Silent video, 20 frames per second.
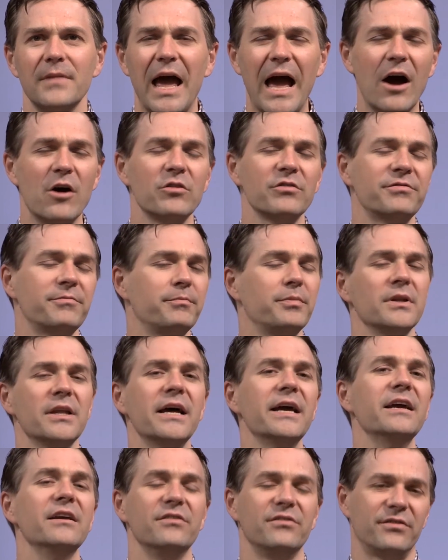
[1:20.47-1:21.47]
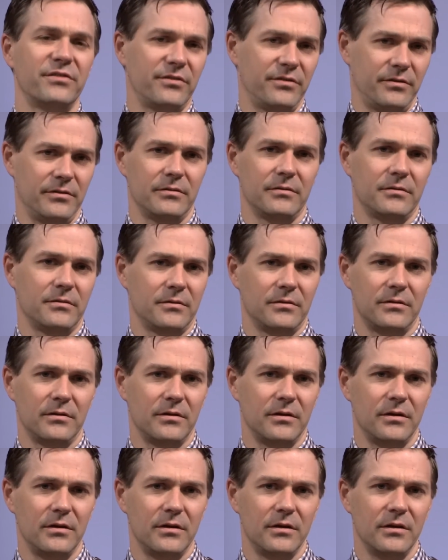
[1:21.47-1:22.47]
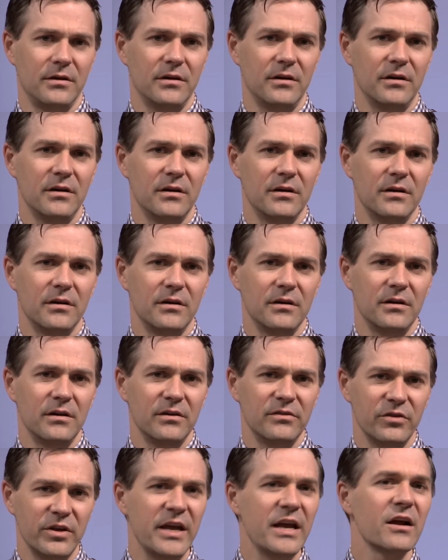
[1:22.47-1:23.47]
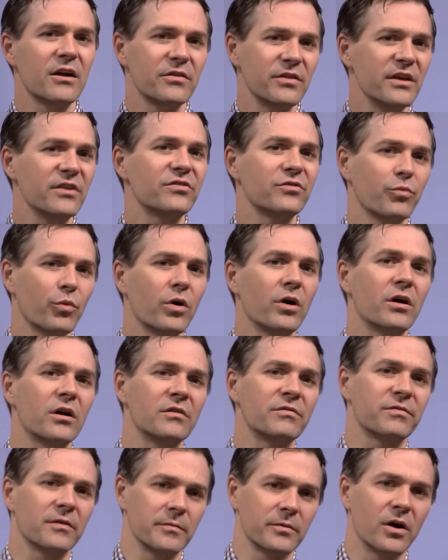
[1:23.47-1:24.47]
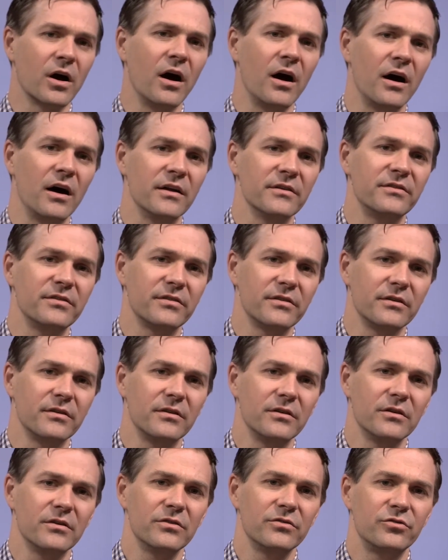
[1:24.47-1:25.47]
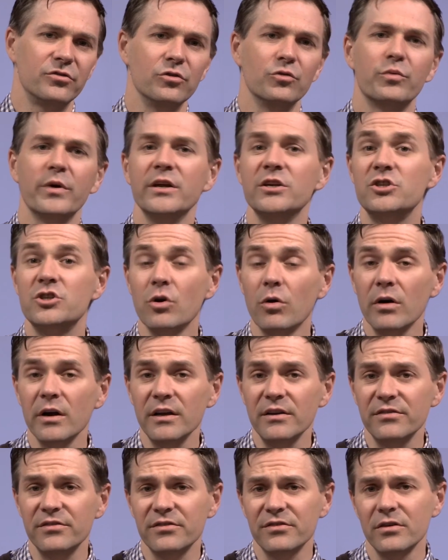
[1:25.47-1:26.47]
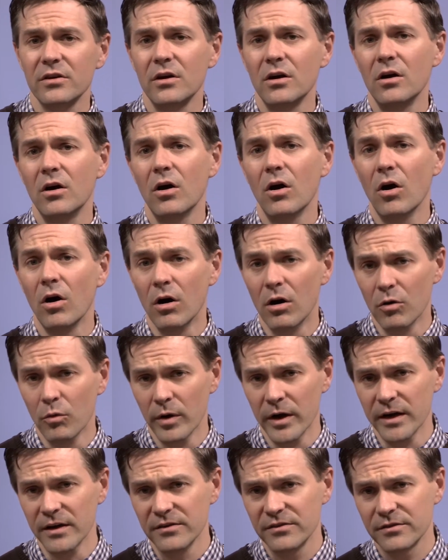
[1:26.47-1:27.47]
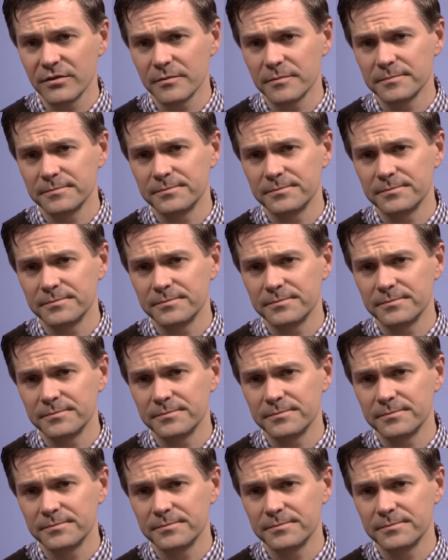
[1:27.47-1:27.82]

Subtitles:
out of place to hear this word from God to rejoice always.